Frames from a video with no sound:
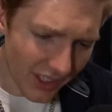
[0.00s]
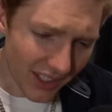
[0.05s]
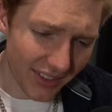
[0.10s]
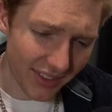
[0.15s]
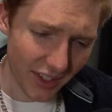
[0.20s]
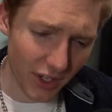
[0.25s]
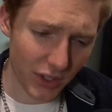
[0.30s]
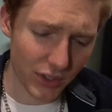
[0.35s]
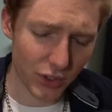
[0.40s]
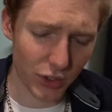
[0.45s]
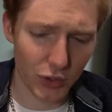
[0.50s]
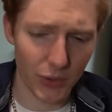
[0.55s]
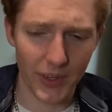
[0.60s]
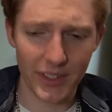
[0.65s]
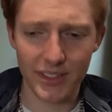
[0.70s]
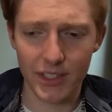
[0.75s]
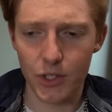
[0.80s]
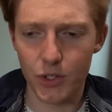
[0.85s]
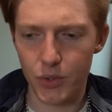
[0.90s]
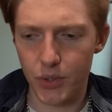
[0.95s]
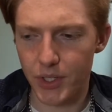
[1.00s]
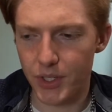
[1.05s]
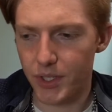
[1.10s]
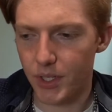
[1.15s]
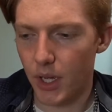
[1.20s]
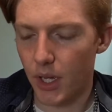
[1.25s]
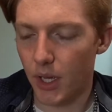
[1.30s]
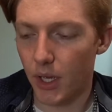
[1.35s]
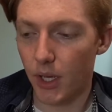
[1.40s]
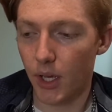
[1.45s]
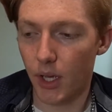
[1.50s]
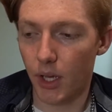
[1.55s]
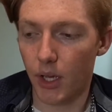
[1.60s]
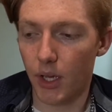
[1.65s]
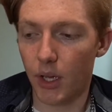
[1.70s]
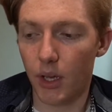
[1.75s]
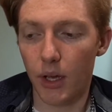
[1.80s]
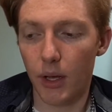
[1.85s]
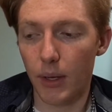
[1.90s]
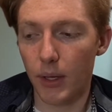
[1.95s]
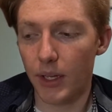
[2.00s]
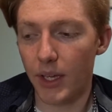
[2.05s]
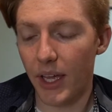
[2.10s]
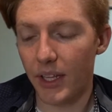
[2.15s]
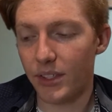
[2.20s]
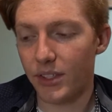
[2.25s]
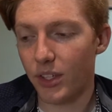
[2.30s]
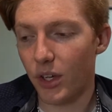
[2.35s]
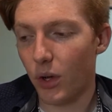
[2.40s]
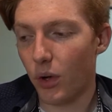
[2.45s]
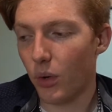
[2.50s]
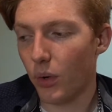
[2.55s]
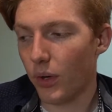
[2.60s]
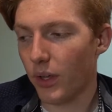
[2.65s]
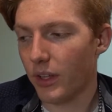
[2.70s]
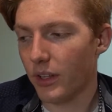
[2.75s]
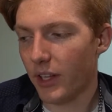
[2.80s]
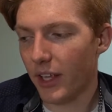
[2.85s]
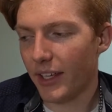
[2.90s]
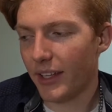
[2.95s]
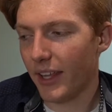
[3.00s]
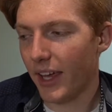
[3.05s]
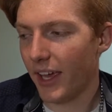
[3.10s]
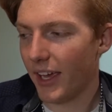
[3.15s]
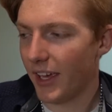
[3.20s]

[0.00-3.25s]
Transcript: that also creates injuries. And so, like,